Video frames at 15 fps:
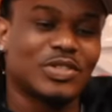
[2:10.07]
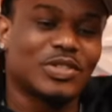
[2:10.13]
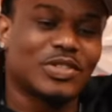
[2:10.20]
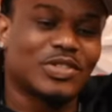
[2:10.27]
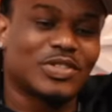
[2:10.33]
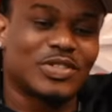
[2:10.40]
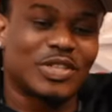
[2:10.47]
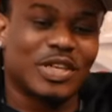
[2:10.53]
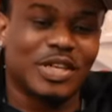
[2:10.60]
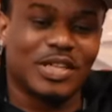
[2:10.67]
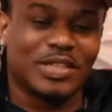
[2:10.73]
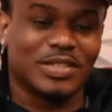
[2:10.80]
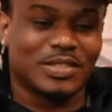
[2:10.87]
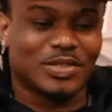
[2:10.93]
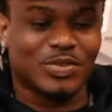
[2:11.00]
songs is
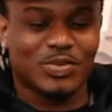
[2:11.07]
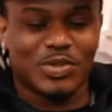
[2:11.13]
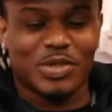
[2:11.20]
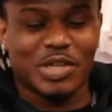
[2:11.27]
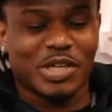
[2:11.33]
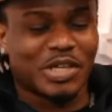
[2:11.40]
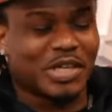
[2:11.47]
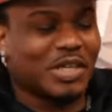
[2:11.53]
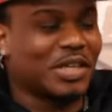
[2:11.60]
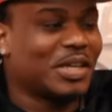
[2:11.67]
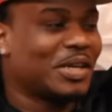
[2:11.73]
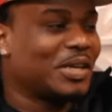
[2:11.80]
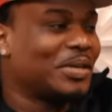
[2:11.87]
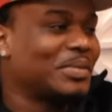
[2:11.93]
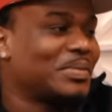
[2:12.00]
crazy. You Gangsta. cooking
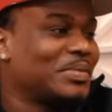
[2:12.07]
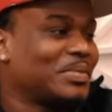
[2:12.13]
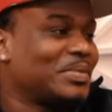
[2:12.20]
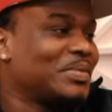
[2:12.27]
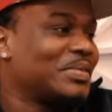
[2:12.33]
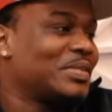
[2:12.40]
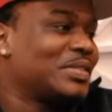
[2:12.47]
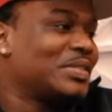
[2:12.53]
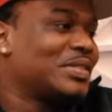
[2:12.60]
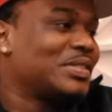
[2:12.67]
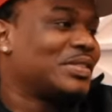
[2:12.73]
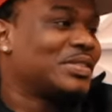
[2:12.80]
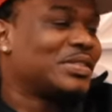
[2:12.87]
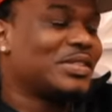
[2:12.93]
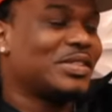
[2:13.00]
up.
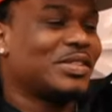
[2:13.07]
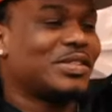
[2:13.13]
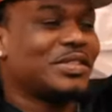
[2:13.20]
You it's